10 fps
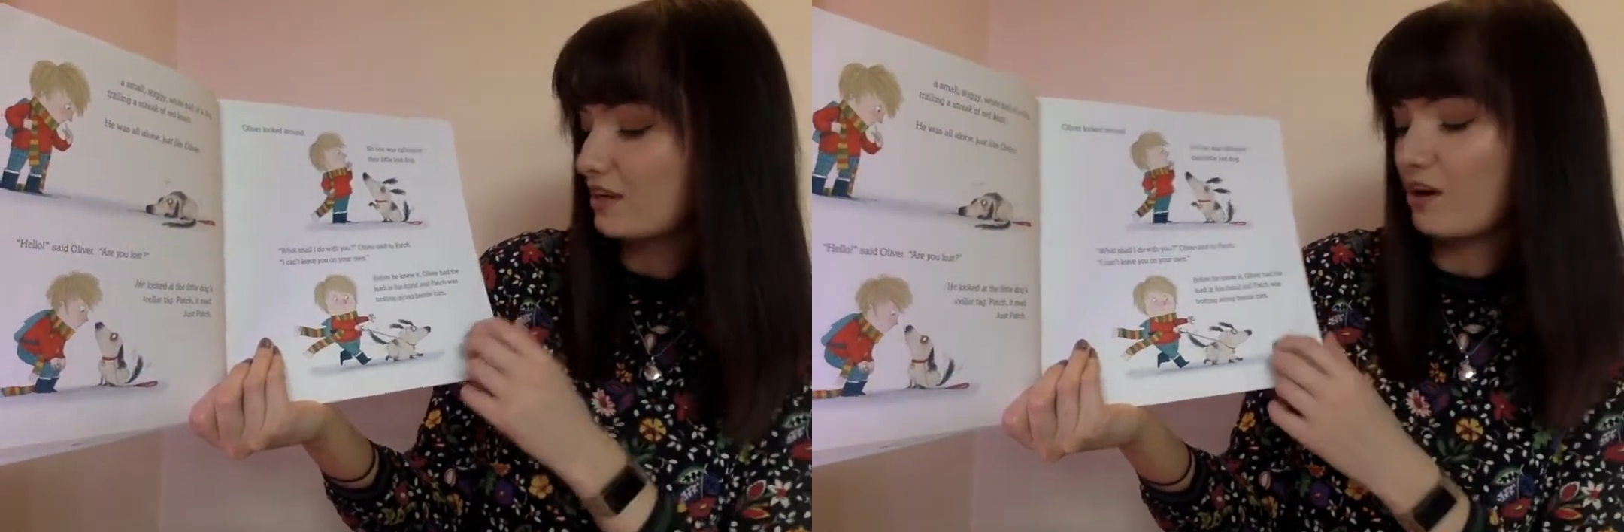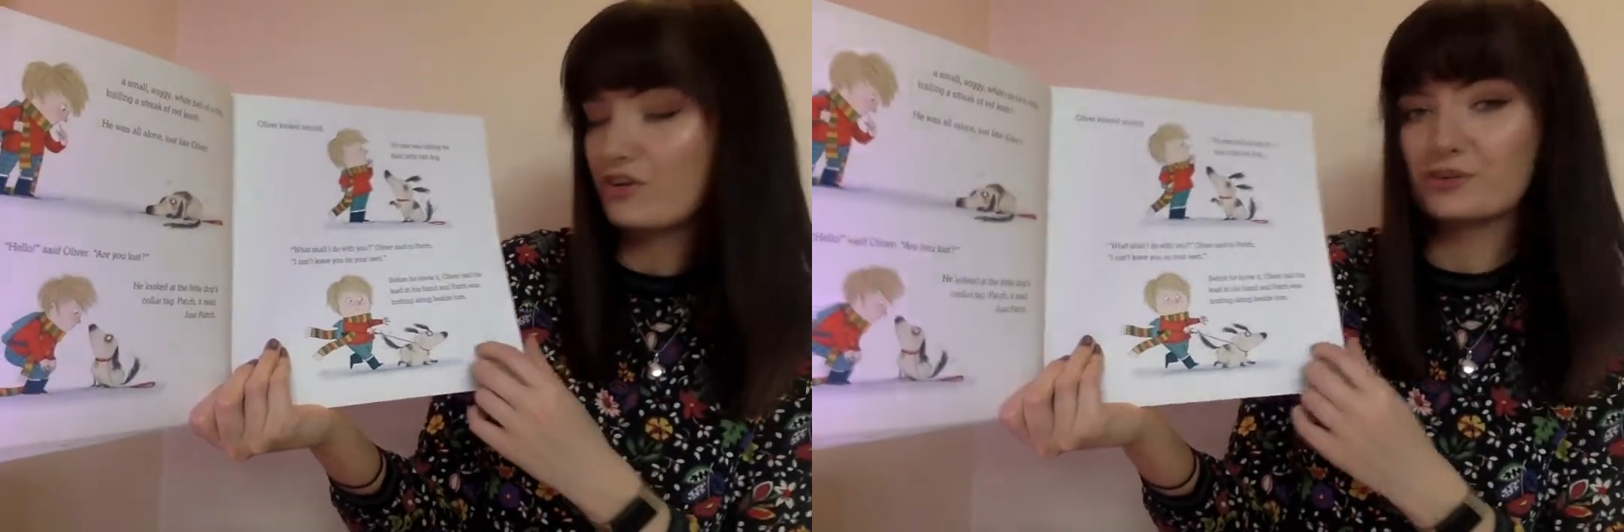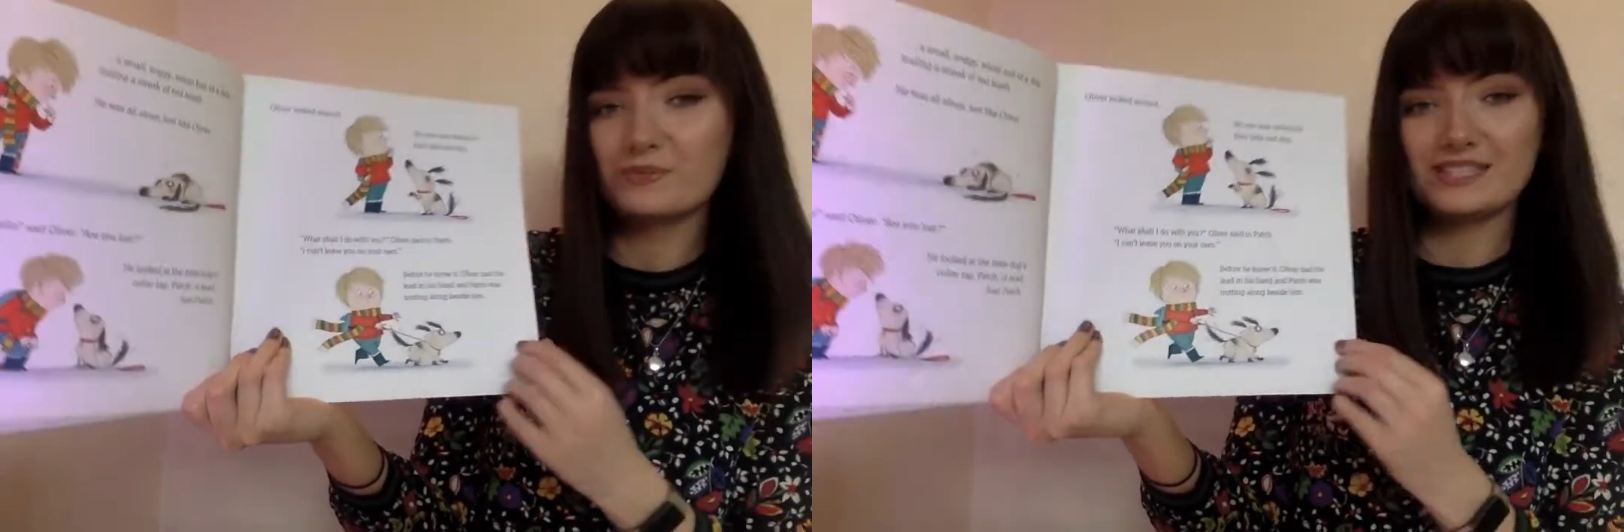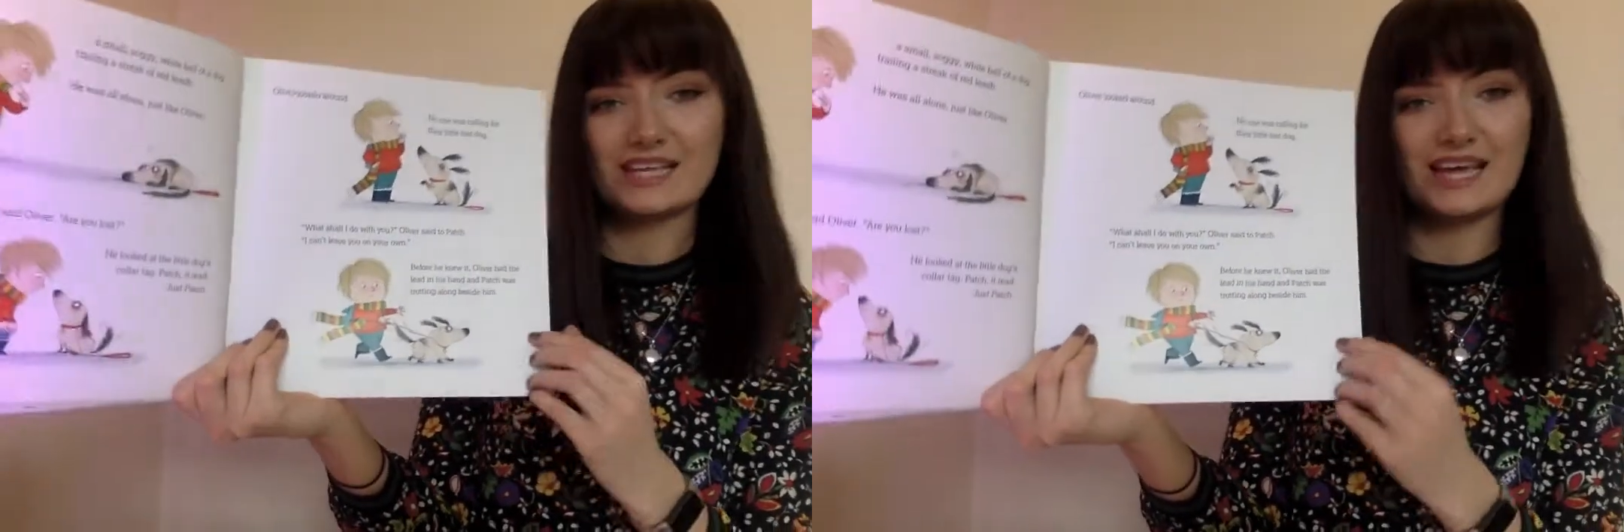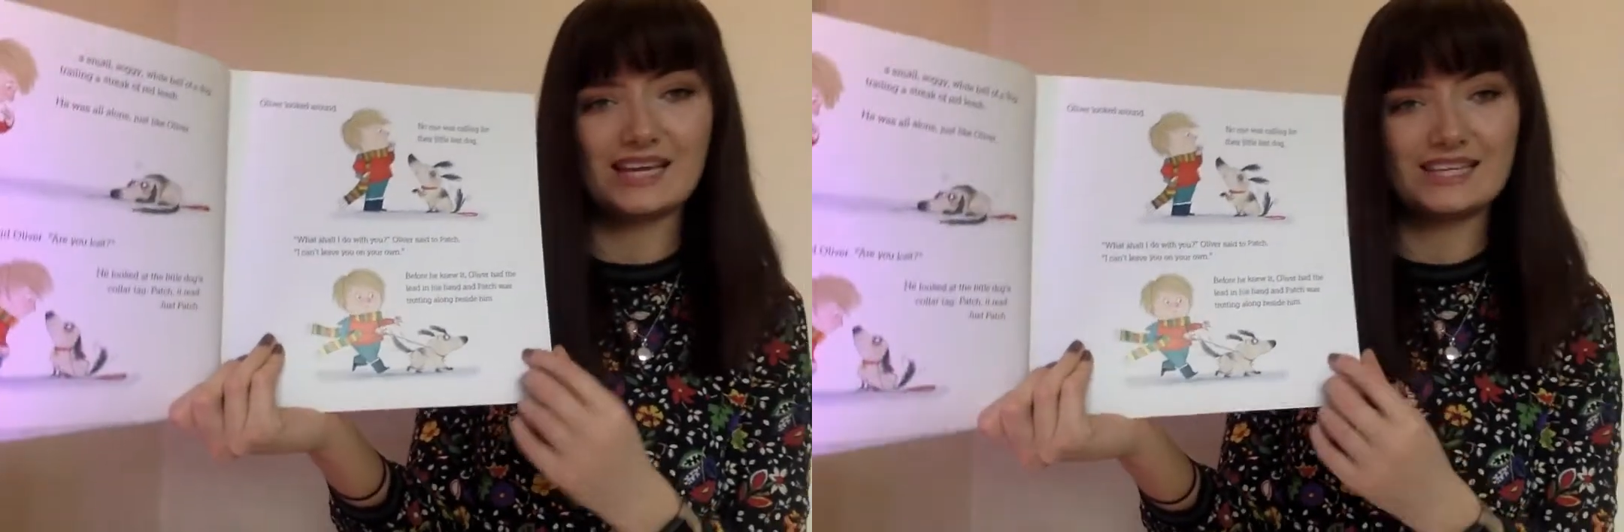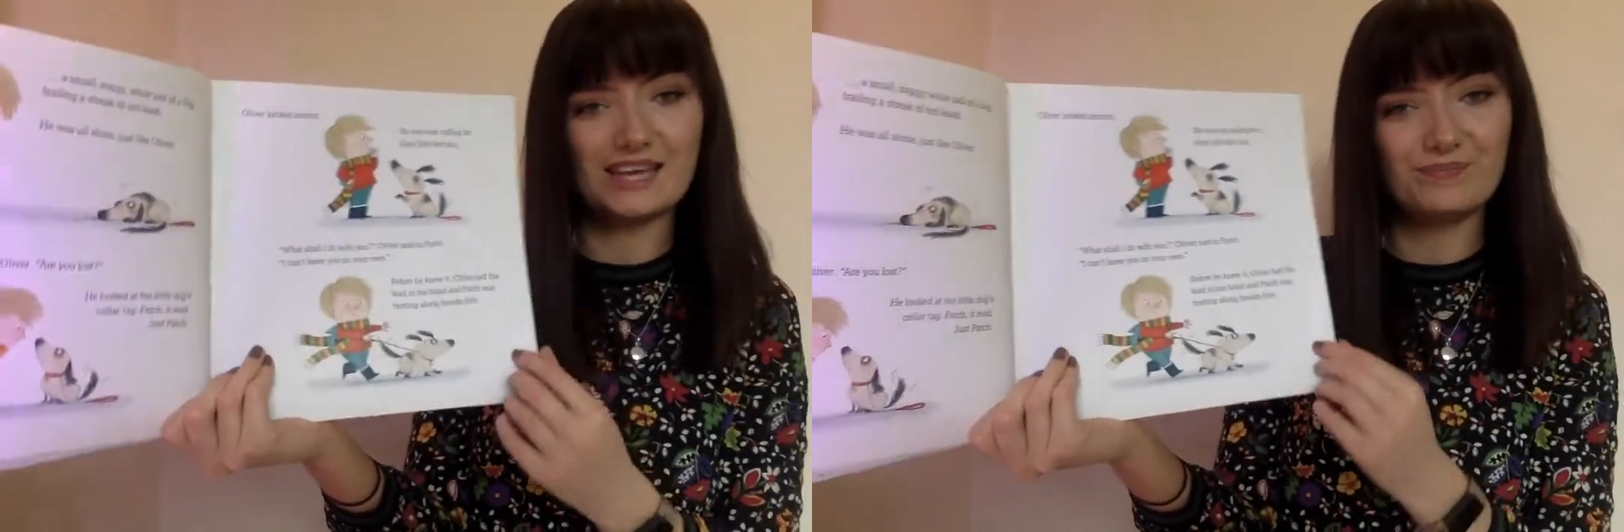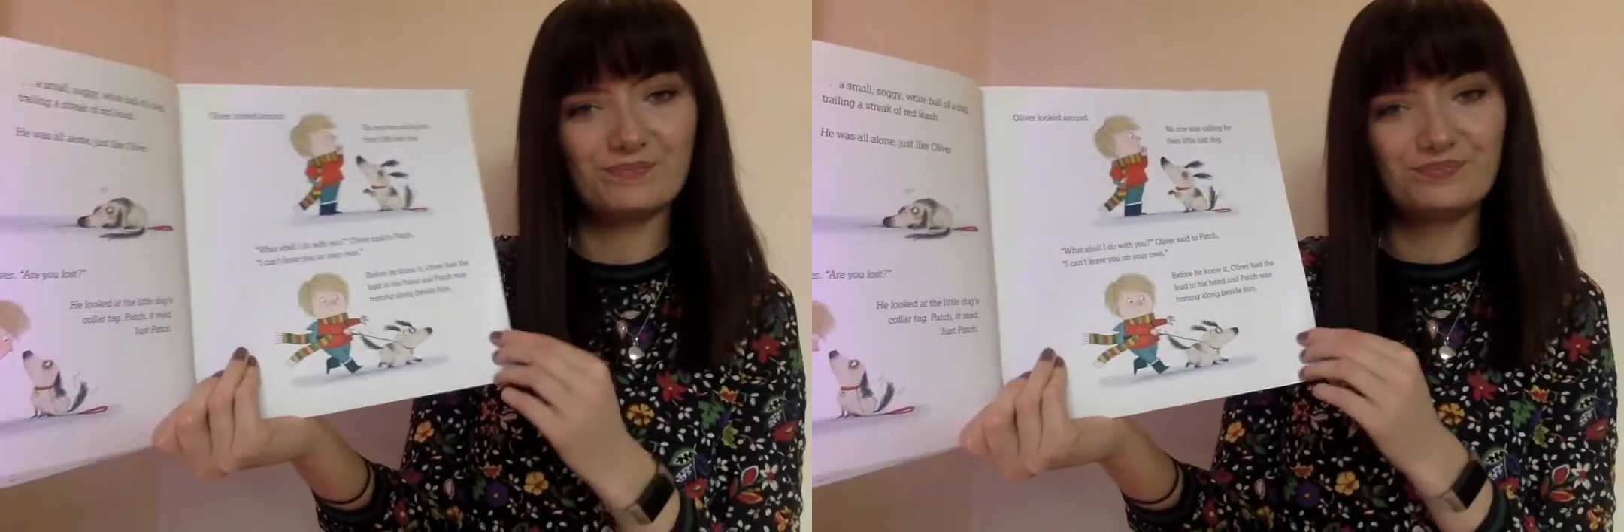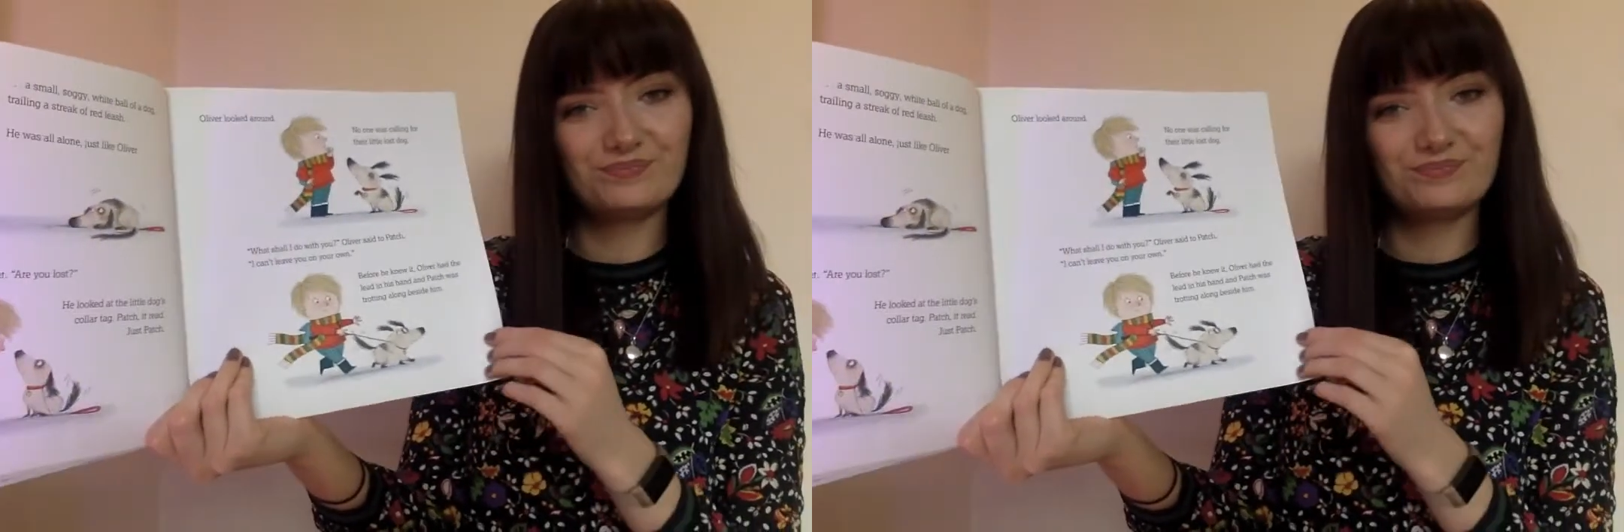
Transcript: along beside him.